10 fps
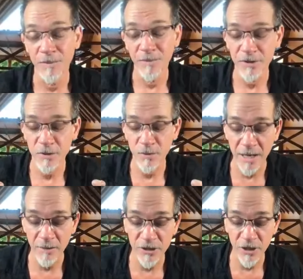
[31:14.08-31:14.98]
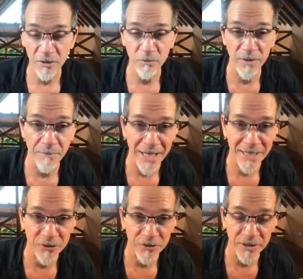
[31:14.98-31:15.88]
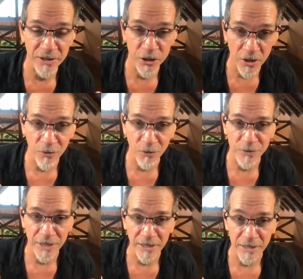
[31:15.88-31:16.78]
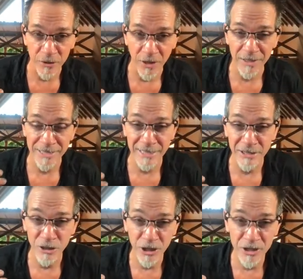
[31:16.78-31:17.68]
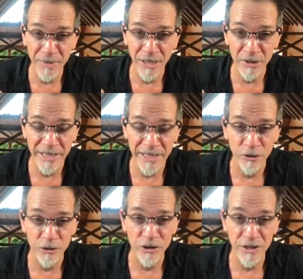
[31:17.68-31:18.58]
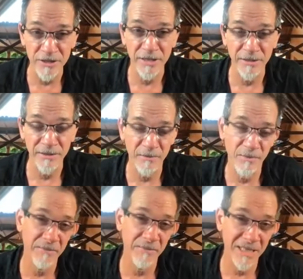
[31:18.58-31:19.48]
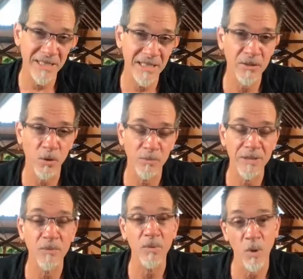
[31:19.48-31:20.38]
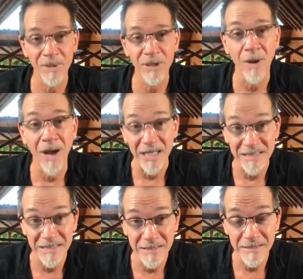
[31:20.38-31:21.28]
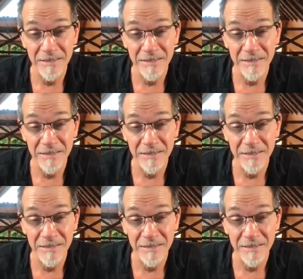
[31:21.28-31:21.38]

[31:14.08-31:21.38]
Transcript: Because when I was talking with the masters in the jungle, I get I, taught, I said, teach me how to see energy. It's like they basically told me, well, open your eyes.